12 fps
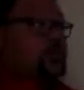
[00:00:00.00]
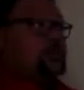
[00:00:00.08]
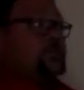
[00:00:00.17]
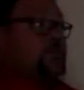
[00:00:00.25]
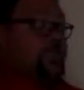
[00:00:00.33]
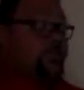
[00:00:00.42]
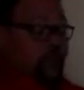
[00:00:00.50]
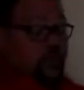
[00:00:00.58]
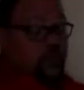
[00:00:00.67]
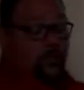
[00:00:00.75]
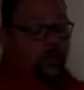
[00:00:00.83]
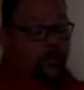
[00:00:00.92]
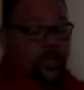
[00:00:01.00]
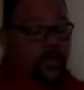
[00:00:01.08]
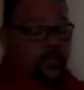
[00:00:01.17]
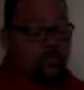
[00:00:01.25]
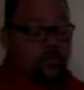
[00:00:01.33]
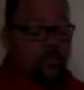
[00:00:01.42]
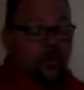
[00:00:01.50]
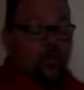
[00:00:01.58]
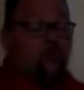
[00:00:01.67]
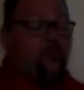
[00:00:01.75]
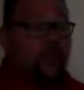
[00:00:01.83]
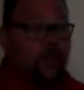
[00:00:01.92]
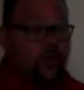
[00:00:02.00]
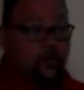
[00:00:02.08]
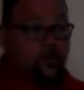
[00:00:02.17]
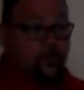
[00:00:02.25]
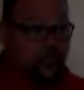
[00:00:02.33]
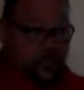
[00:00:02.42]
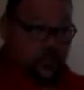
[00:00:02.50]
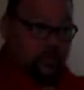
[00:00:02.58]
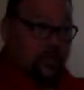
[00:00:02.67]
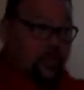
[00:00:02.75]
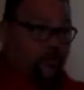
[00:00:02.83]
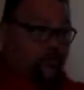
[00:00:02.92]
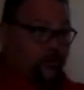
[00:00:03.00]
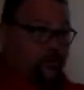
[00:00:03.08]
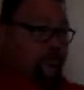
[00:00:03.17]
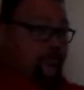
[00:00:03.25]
Specifically one that has to be on a ventilator for the rest of their life.